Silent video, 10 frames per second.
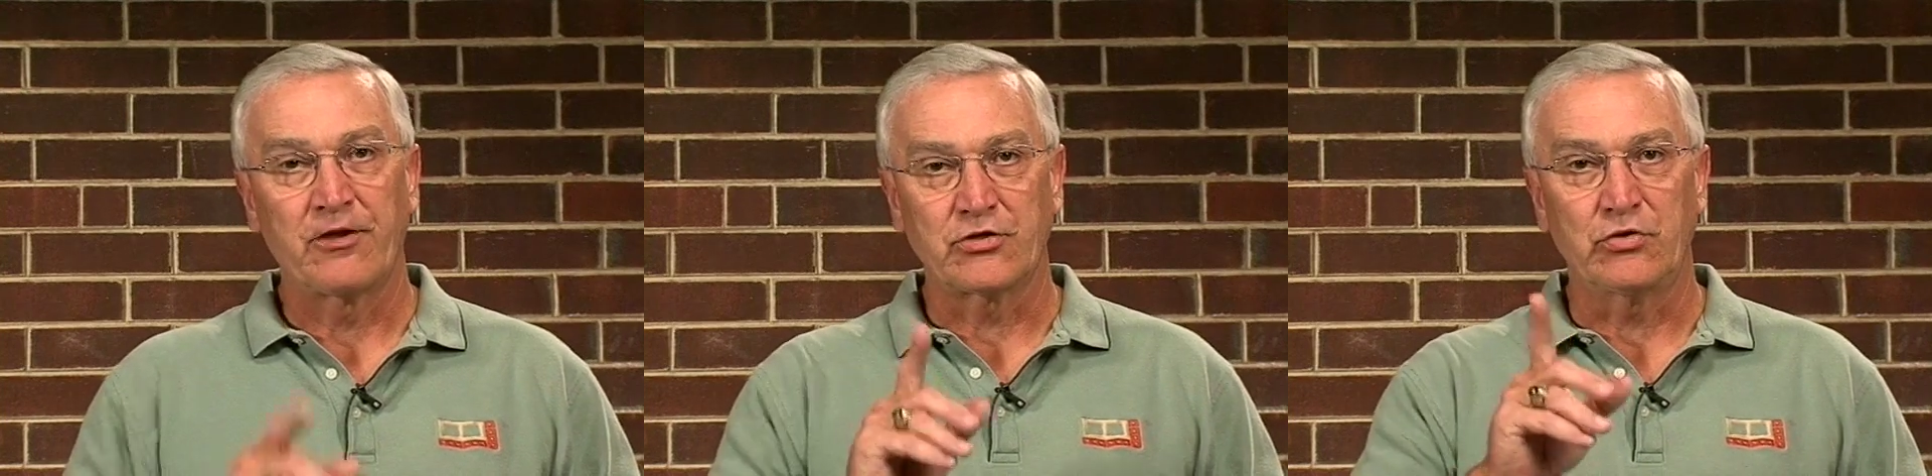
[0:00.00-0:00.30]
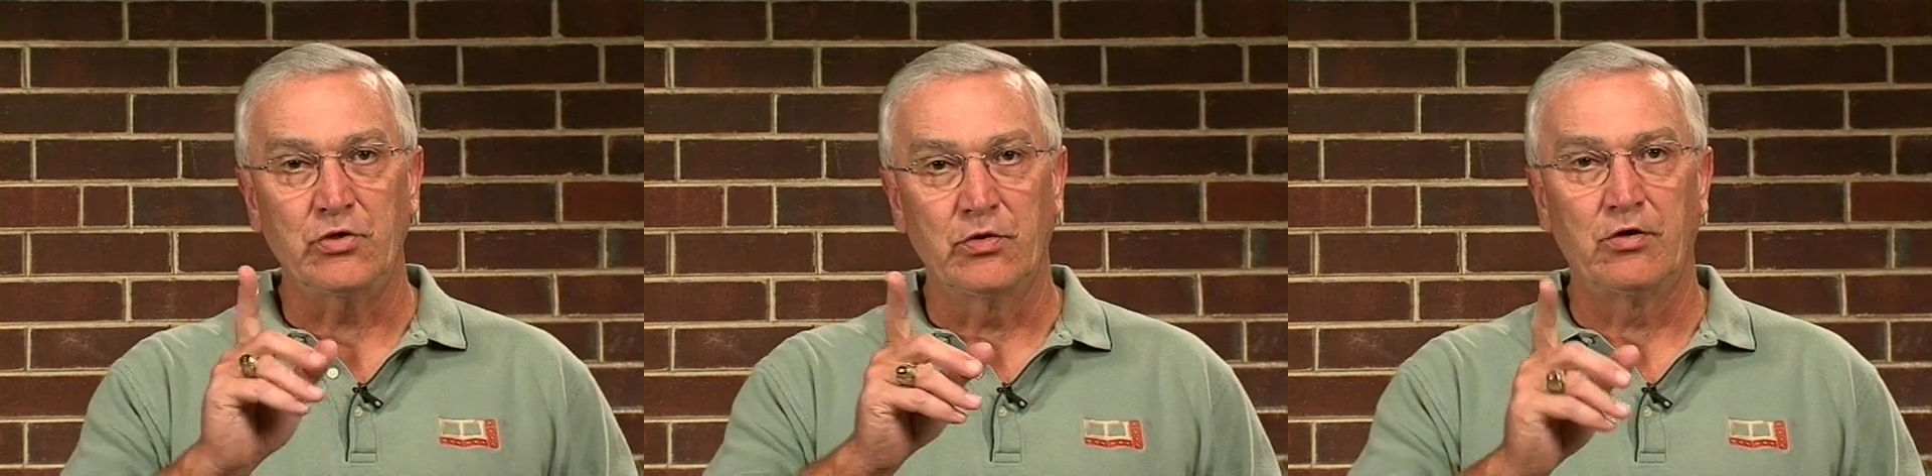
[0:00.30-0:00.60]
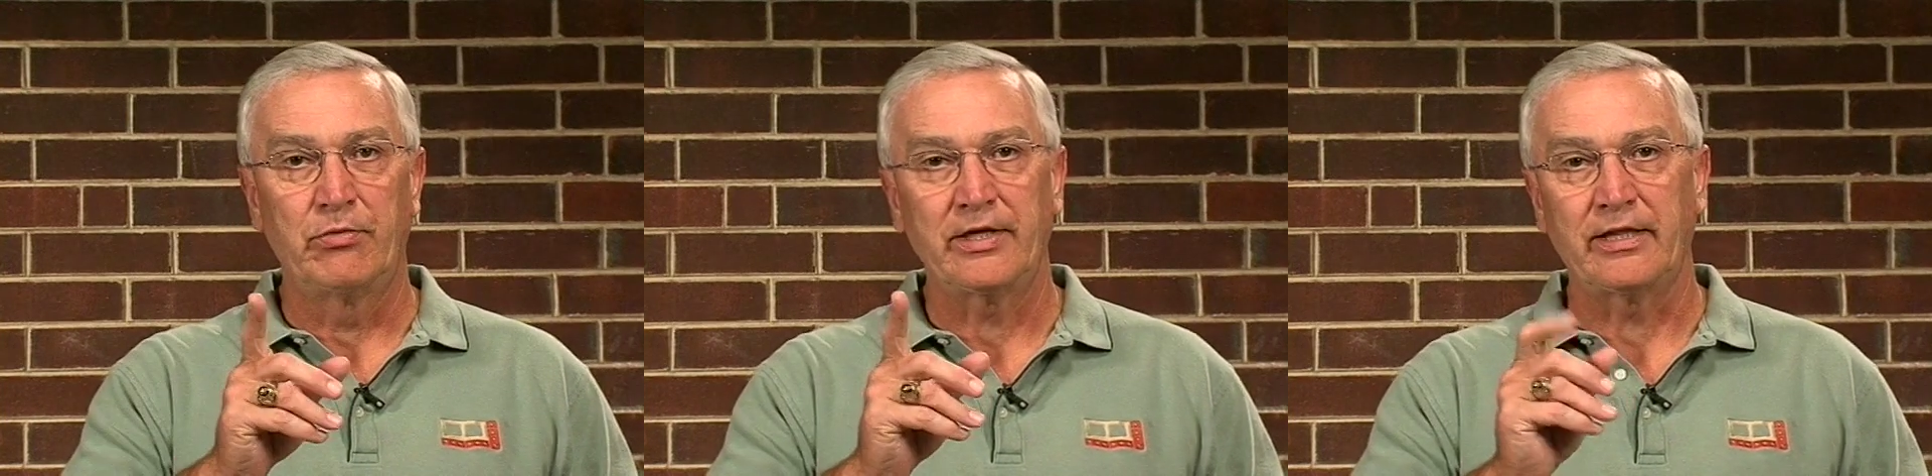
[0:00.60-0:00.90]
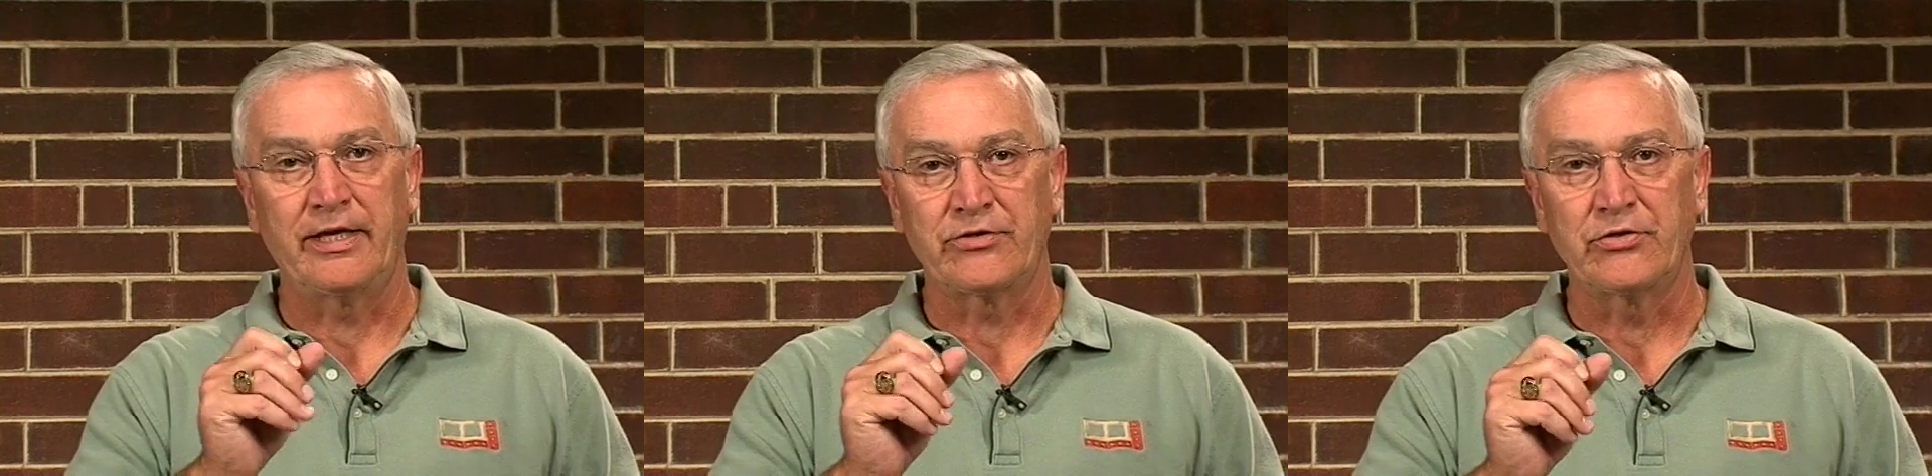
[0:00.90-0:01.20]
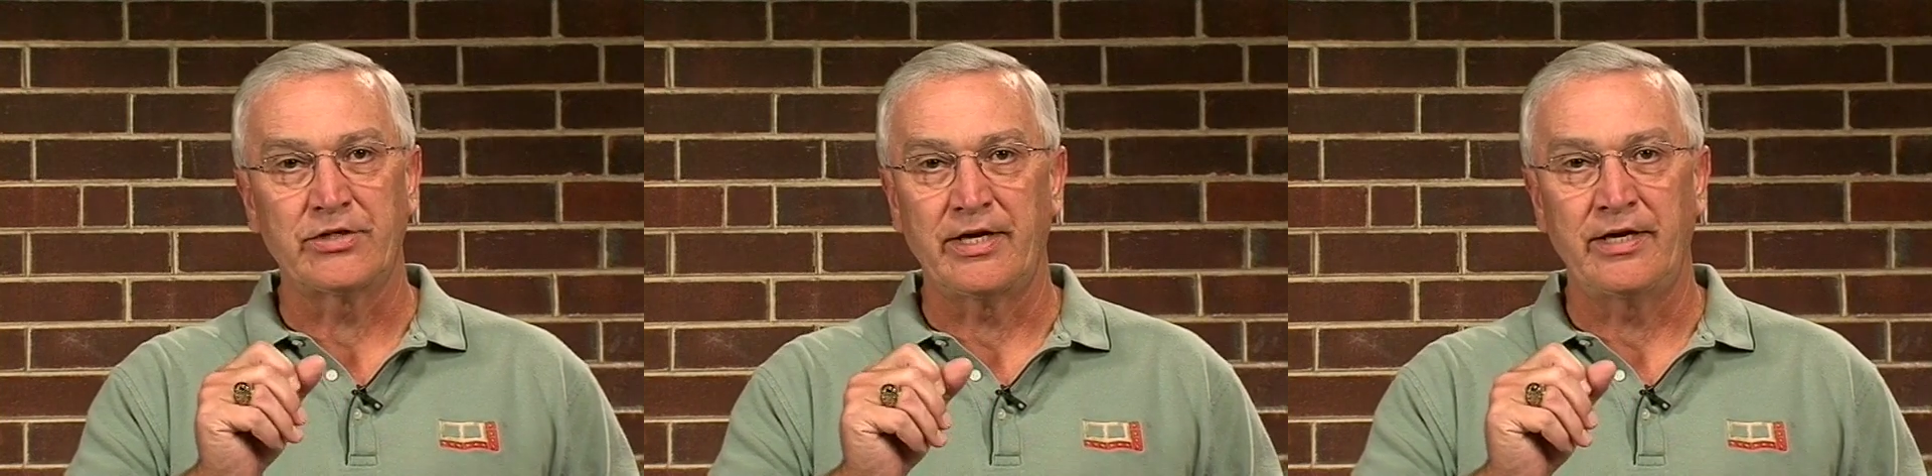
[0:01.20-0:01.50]
So you old bricklayers
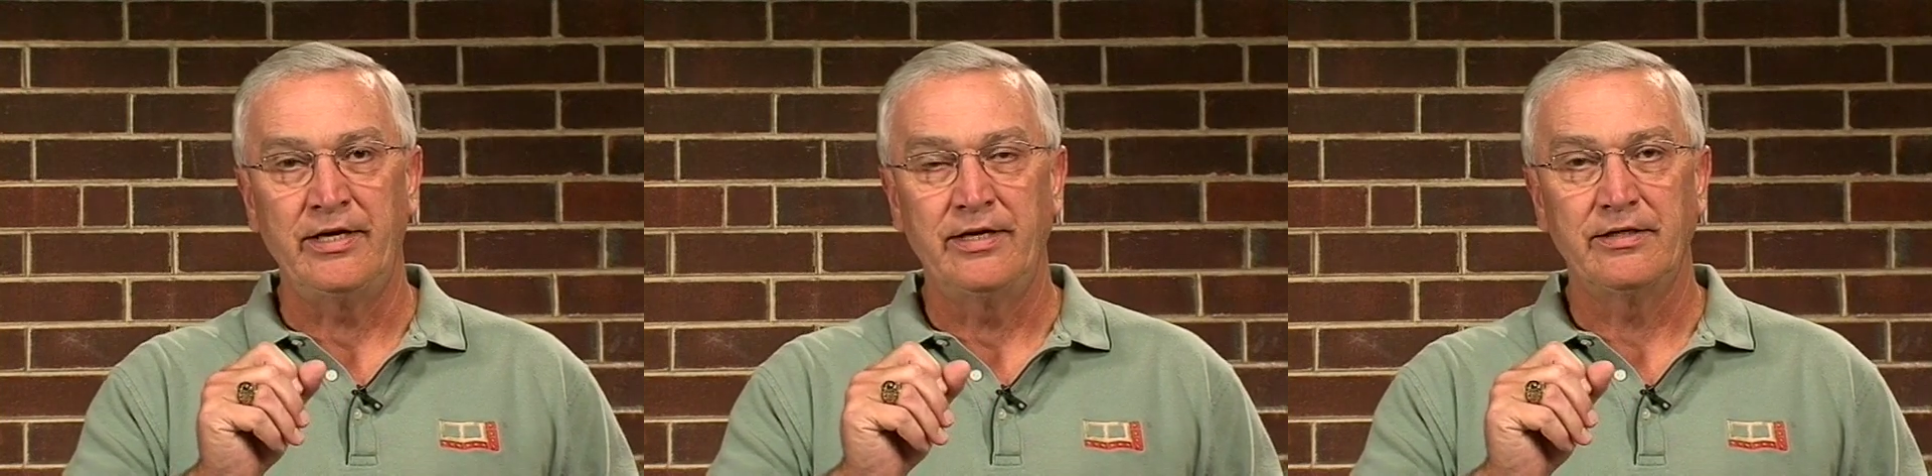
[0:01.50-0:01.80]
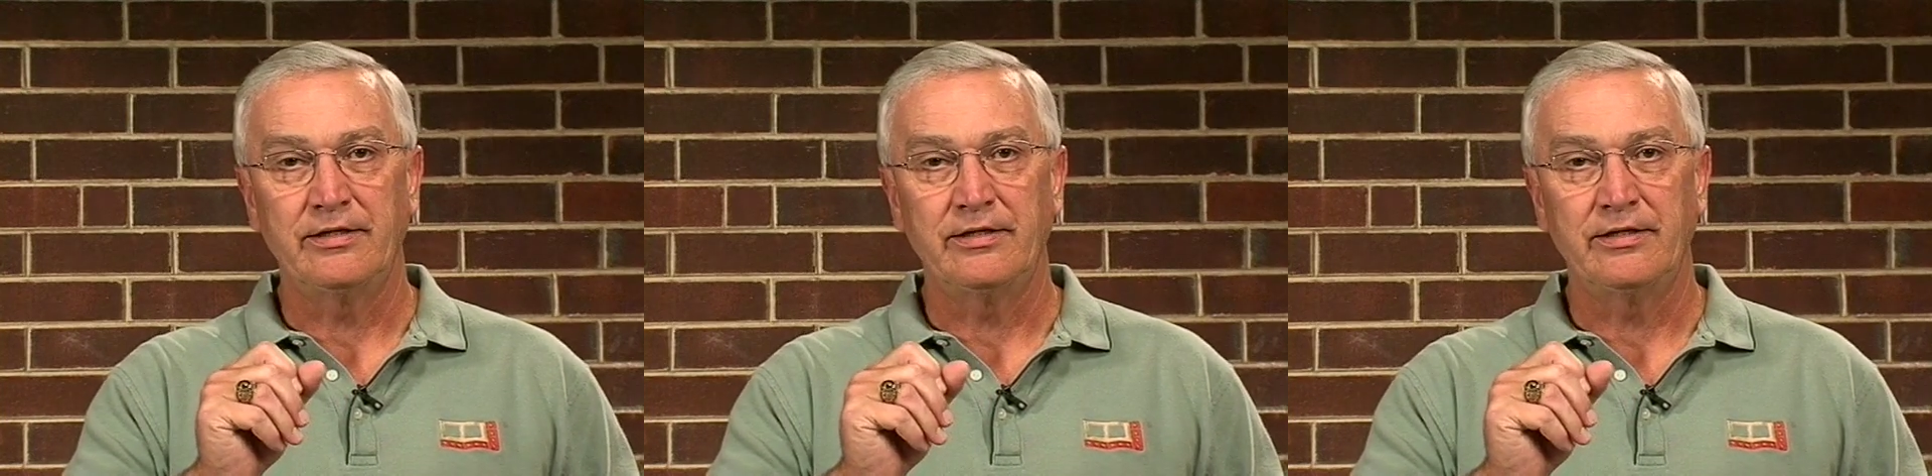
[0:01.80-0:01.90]
who say,